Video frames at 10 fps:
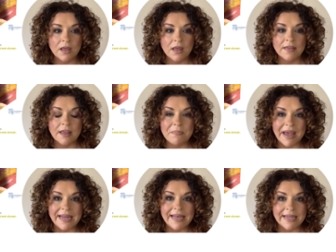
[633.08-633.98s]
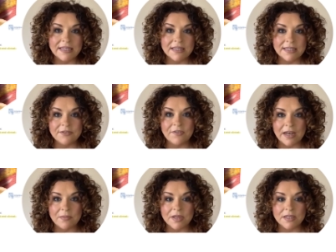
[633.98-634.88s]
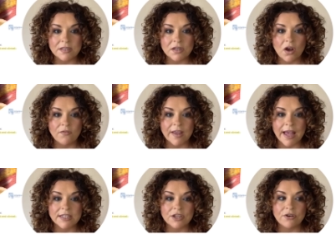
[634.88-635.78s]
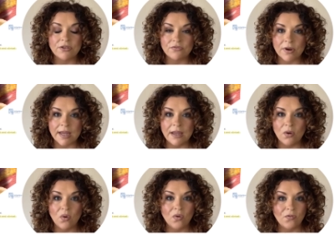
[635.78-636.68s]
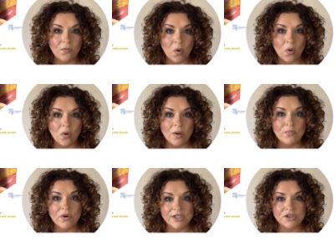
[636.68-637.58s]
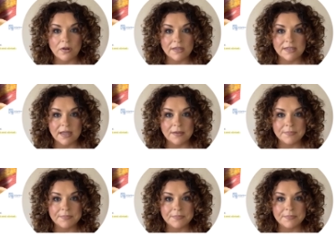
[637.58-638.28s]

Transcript: They may lead to the development of a category 3 or 4 pressure ulcer.